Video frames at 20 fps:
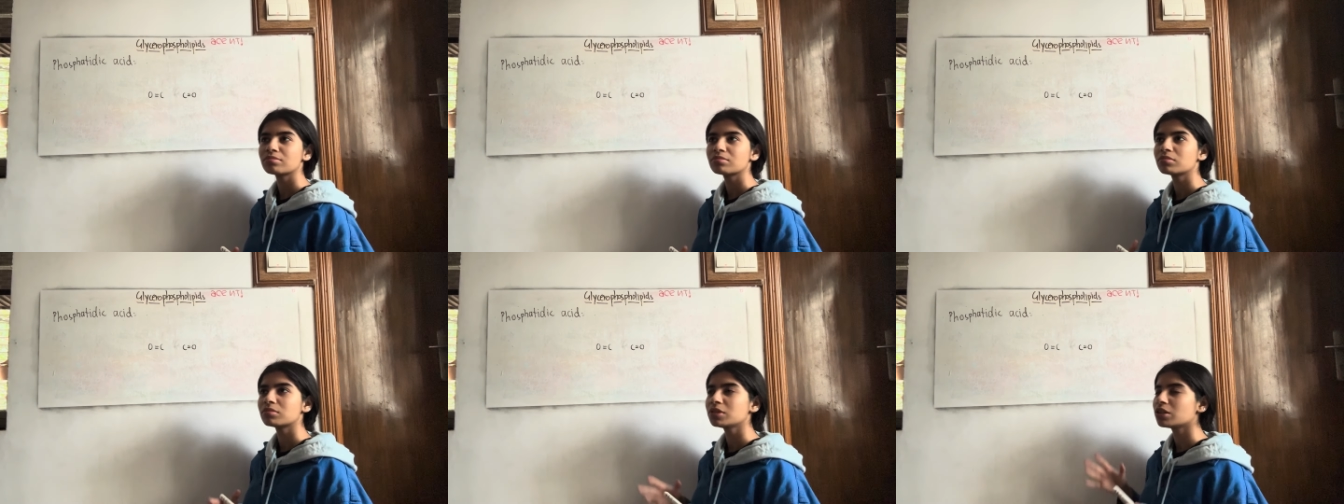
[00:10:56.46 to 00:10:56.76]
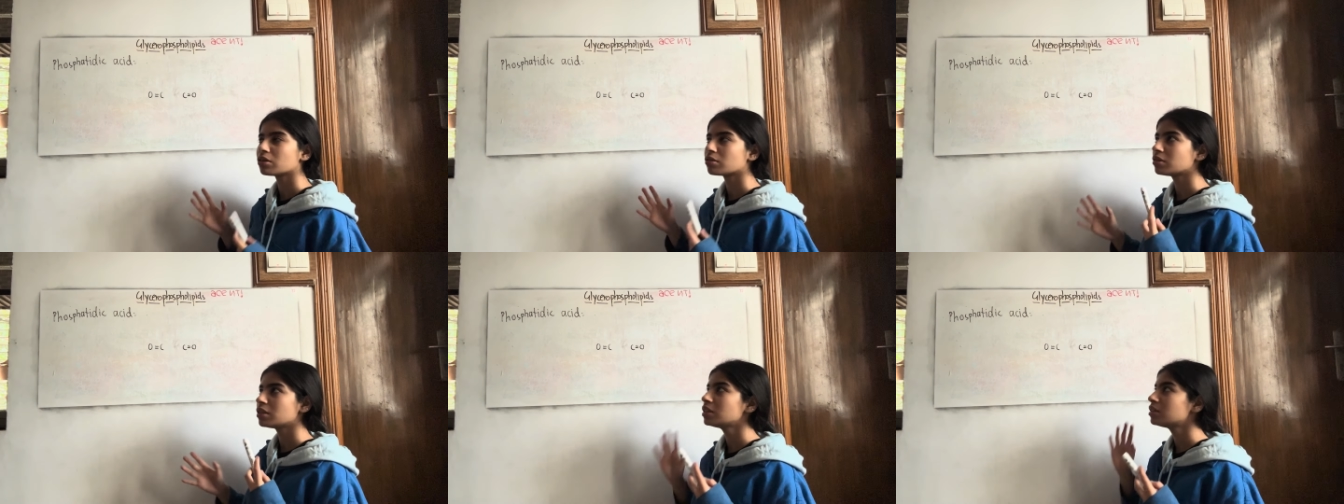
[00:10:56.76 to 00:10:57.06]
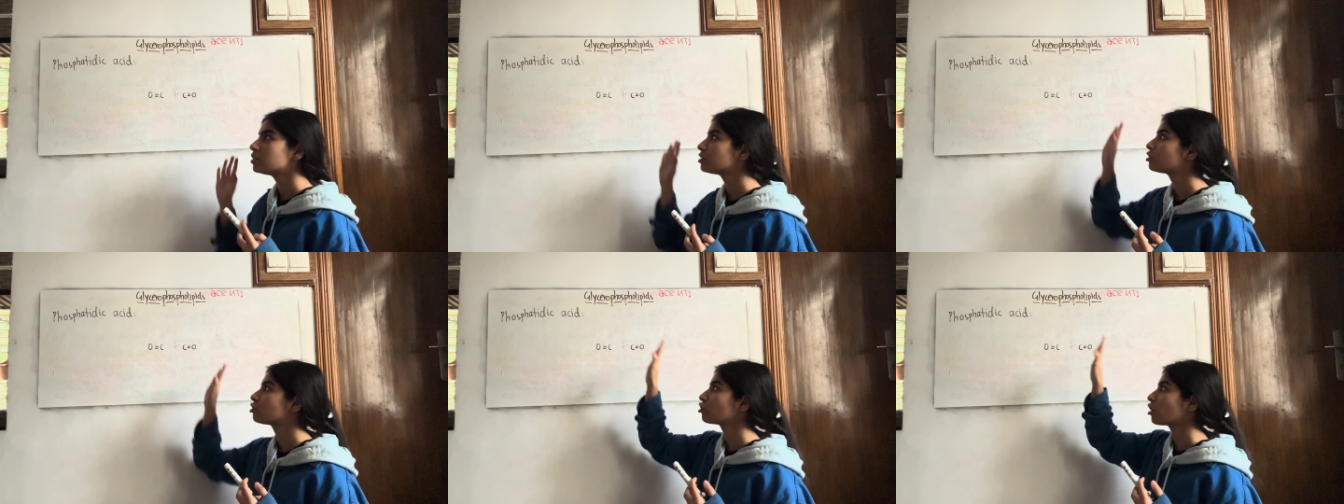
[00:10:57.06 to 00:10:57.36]
you know
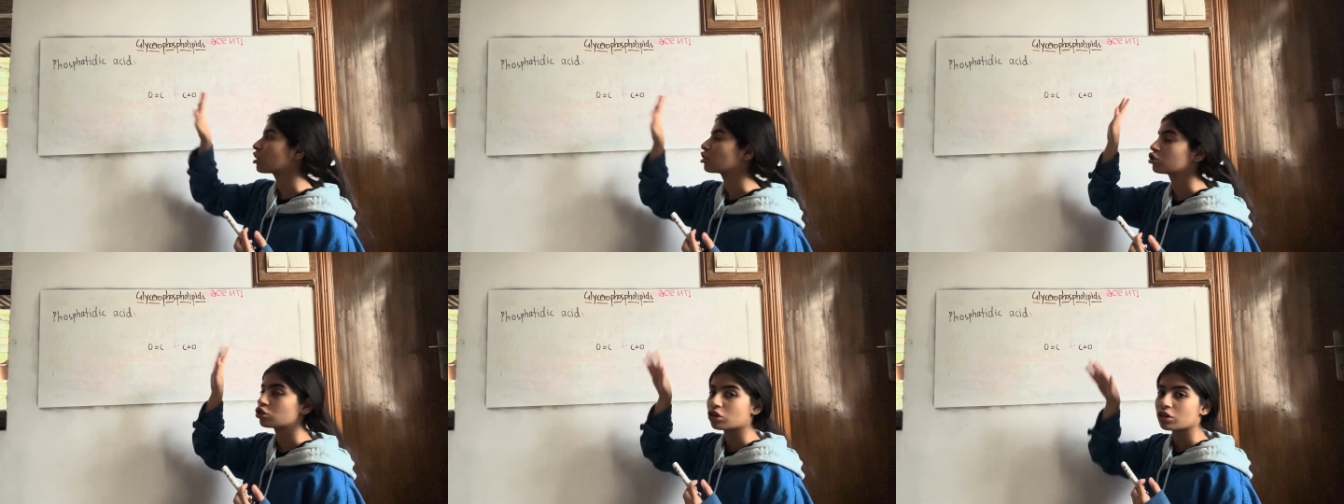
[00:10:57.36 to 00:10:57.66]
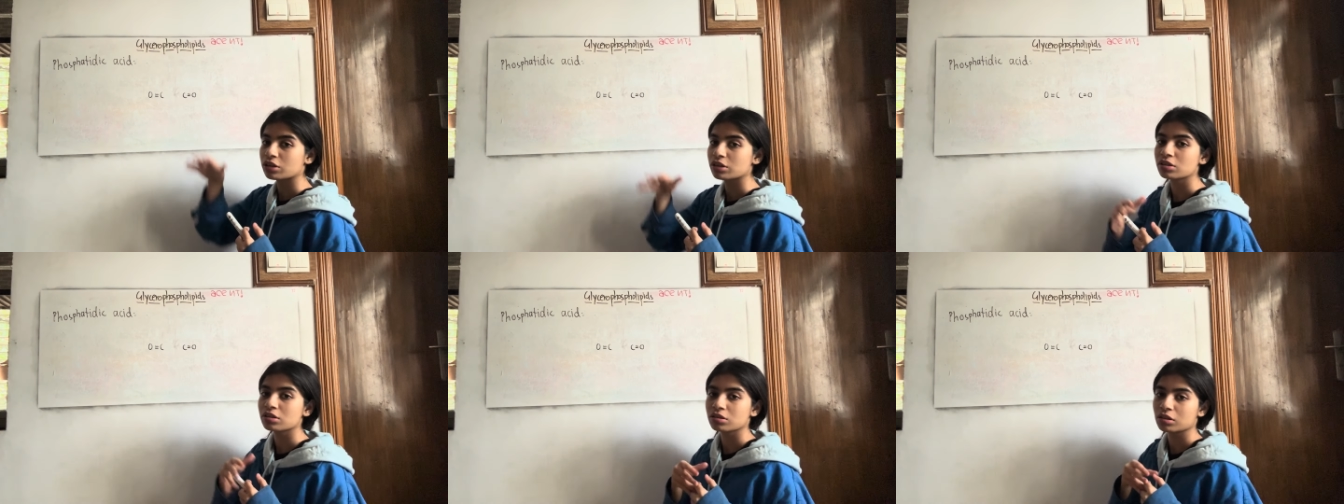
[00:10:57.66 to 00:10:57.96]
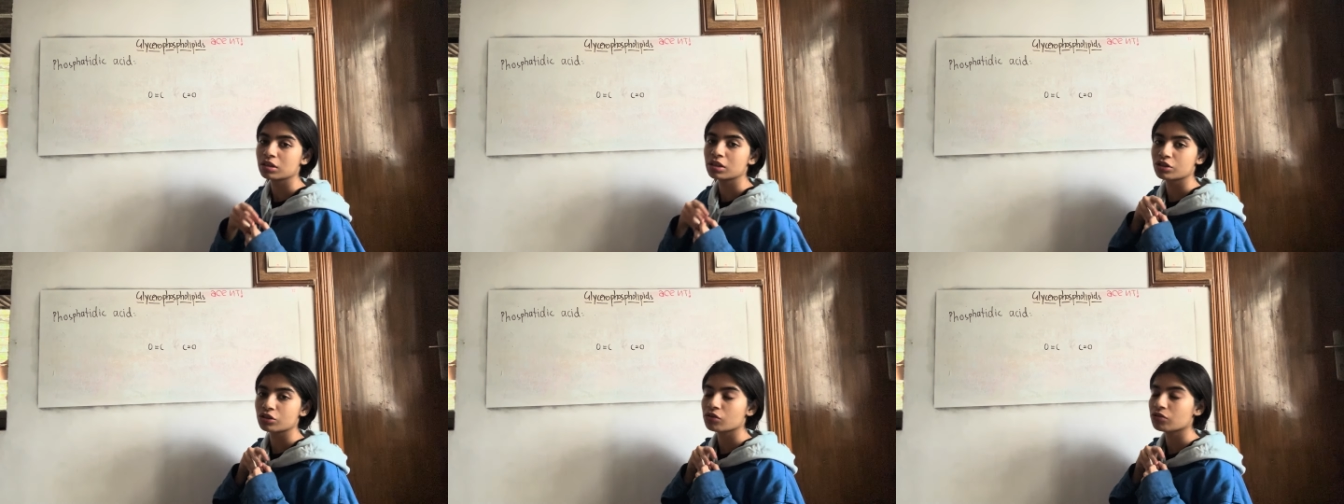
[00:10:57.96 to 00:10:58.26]
these structures,
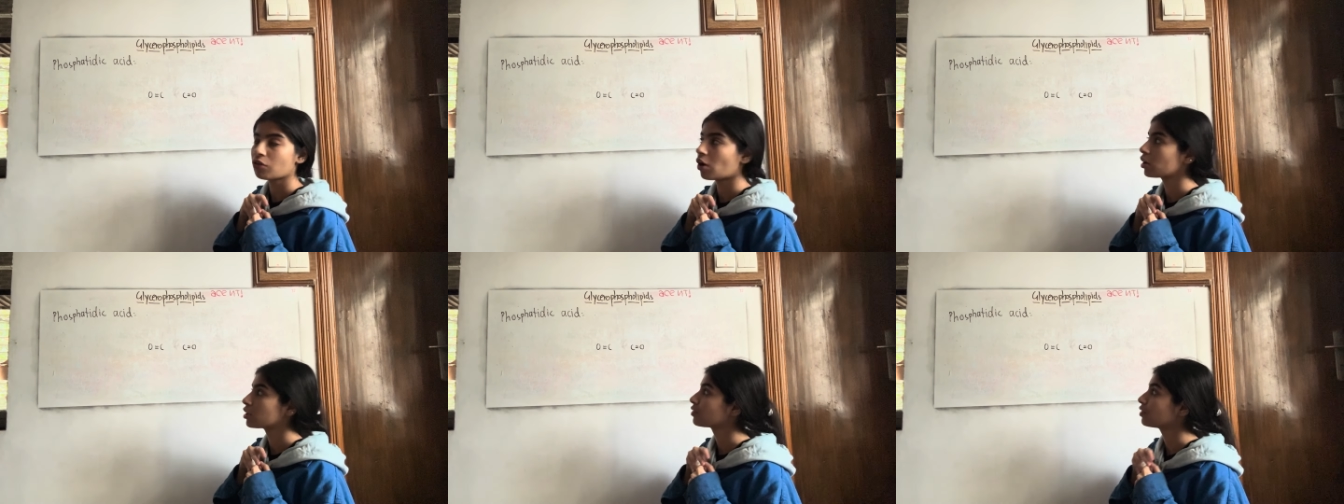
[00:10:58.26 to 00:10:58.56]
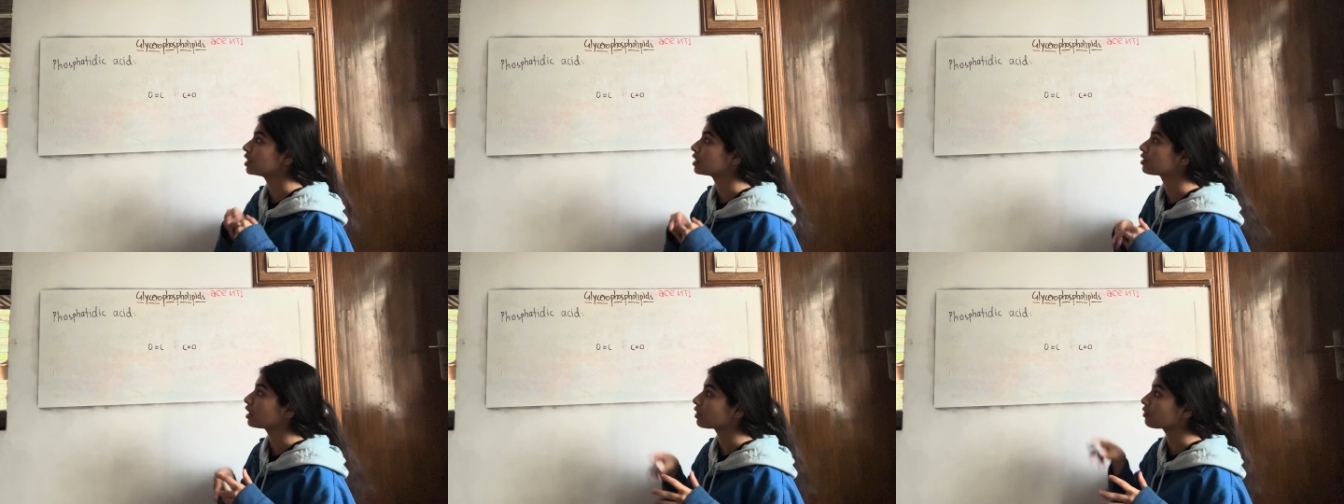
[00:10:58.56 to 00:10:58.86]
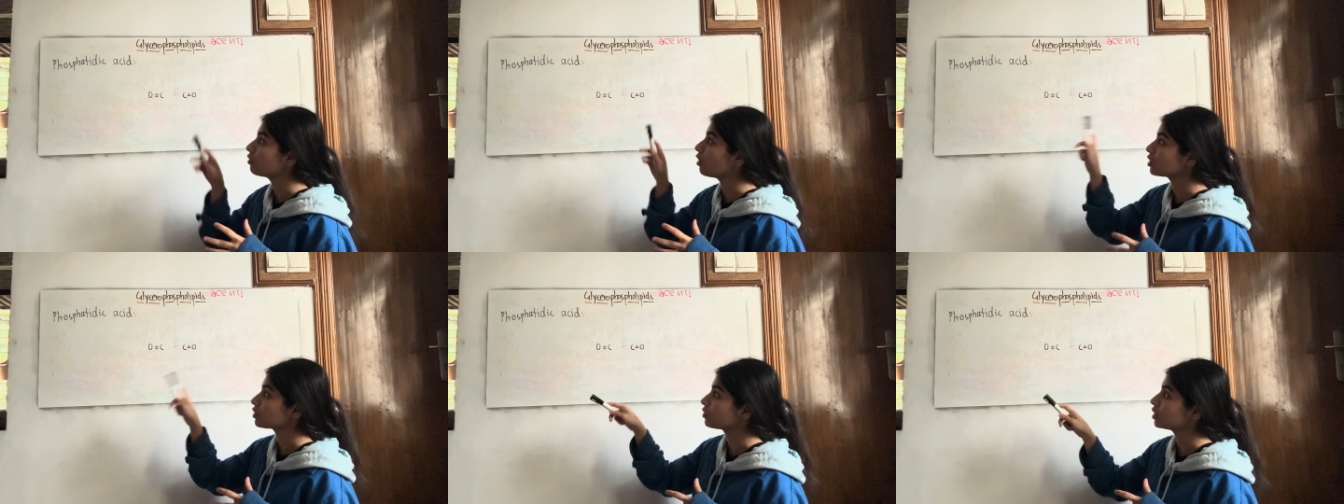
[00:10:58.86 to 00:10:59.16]
glycerophosphates, like
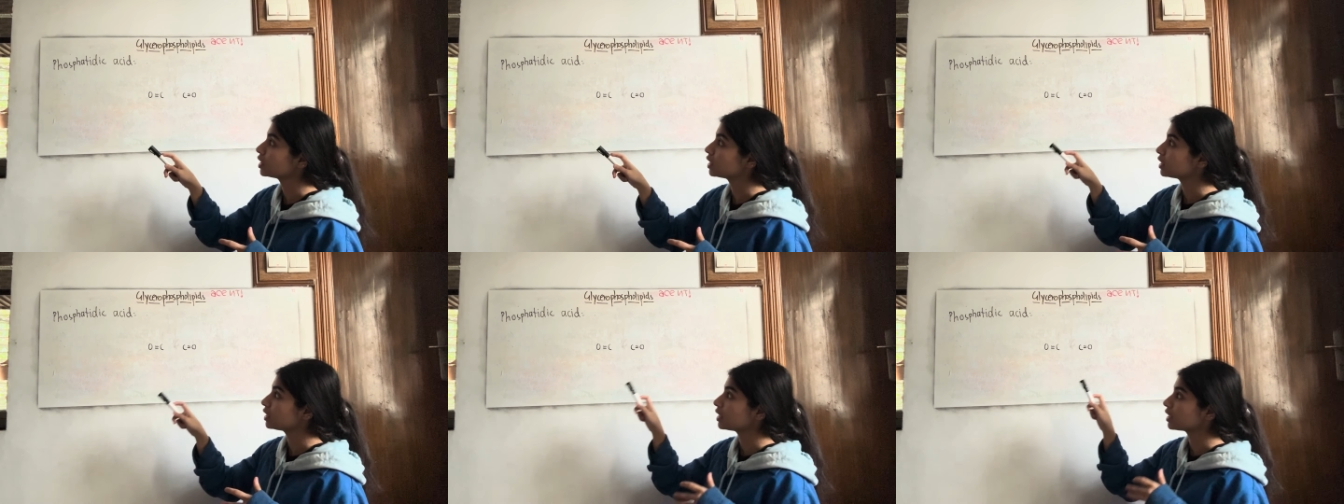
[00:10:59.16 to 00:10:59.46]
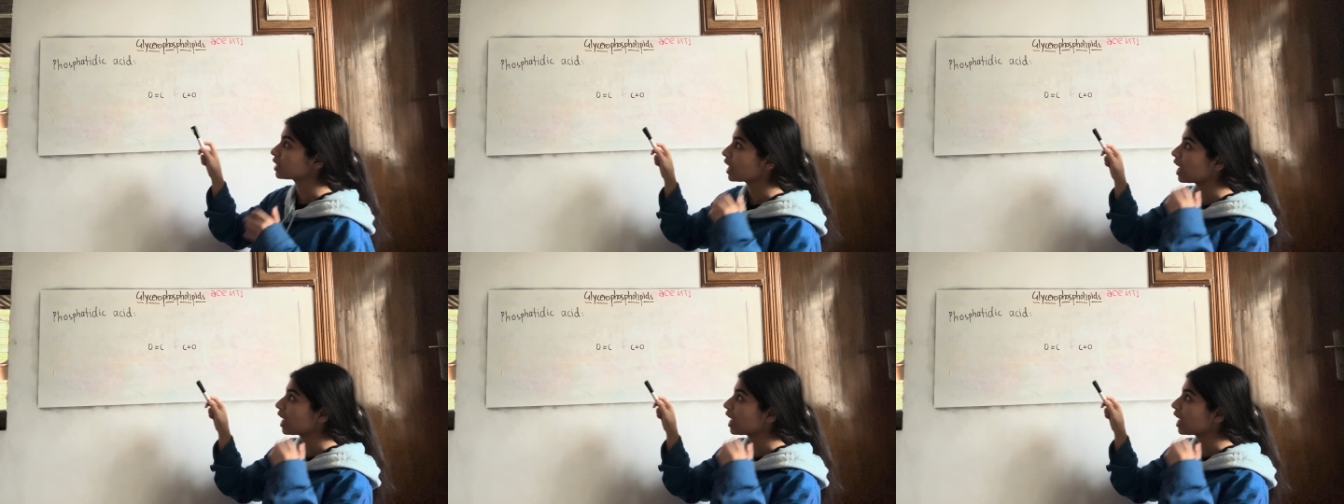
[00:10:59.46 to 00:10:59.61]
phosphatidic